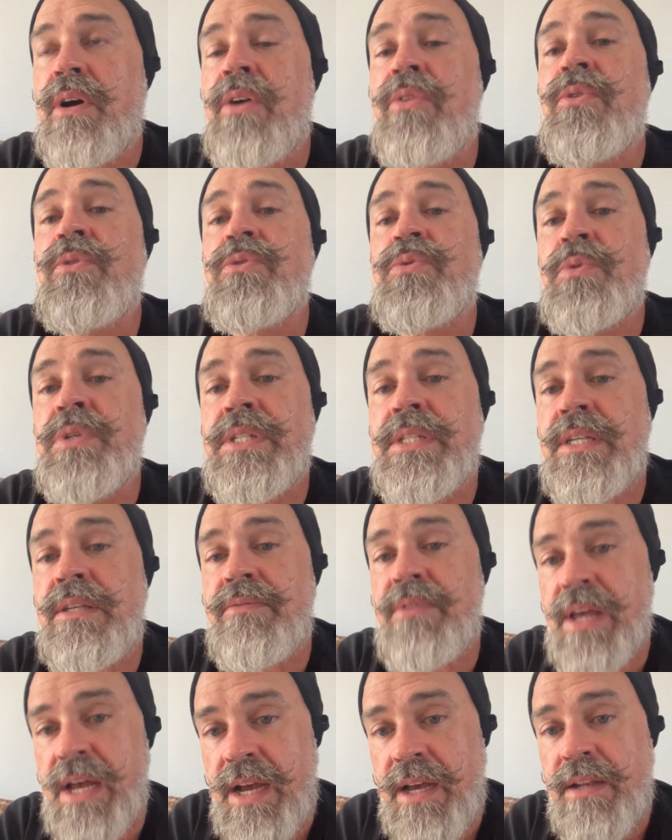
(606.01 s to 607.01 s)
others
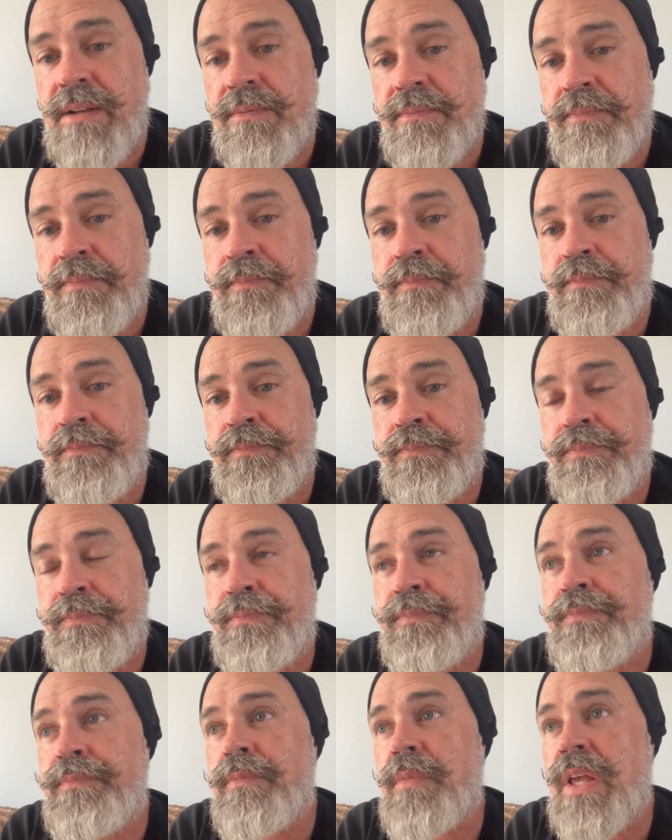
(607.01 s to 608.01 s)
receive that
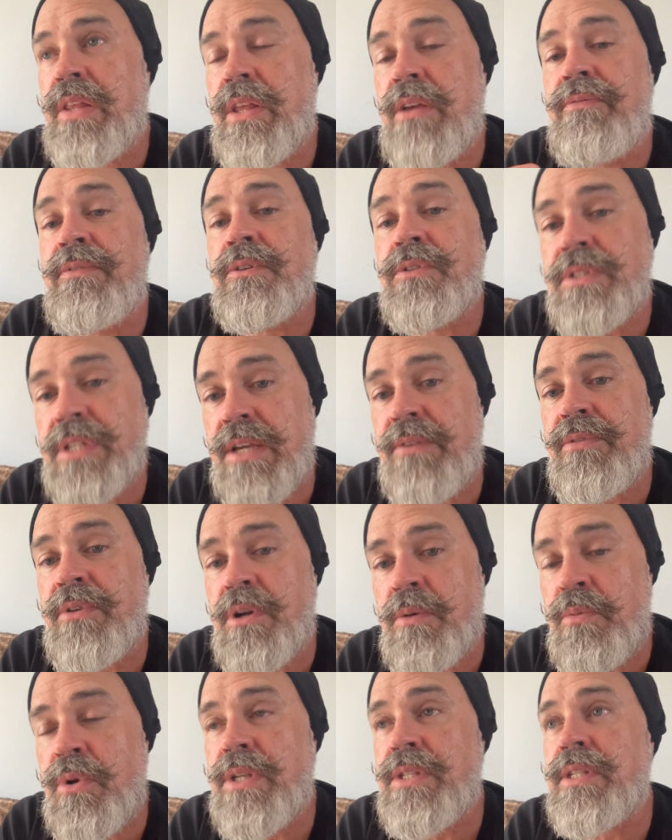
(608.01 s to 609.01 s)
and they feel safe in
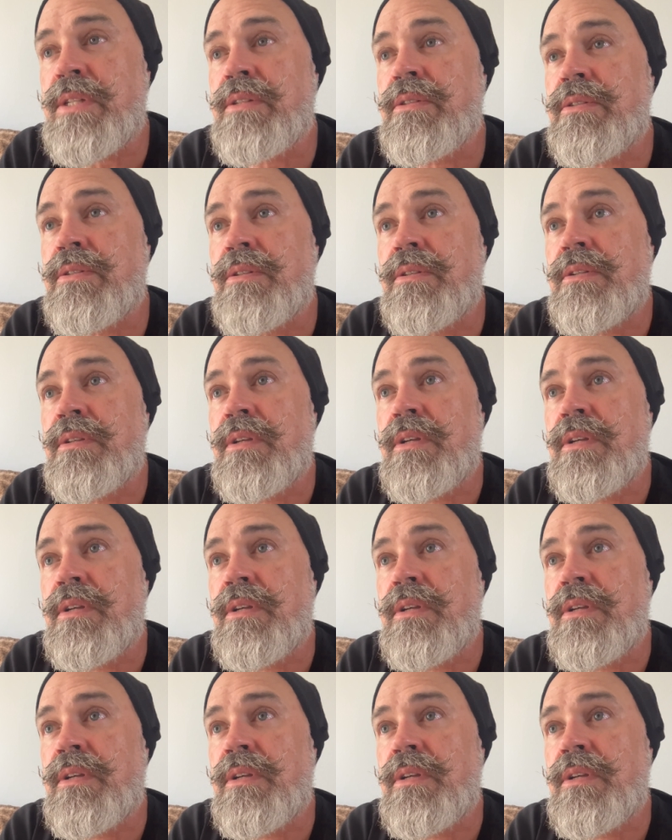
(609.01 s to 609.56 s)
our presence